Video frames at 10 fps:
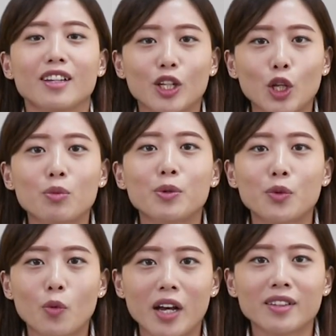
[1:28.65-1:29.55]
the
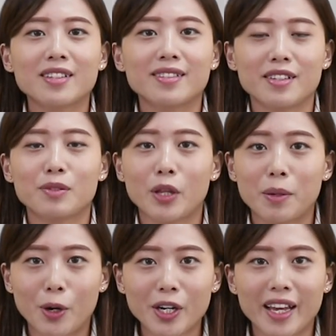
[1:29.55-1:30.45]
global wireless
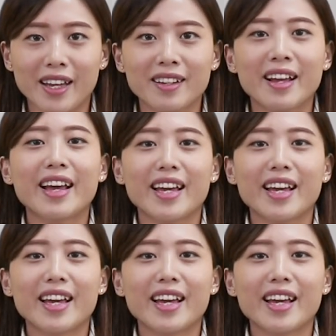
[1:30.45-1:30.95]
display market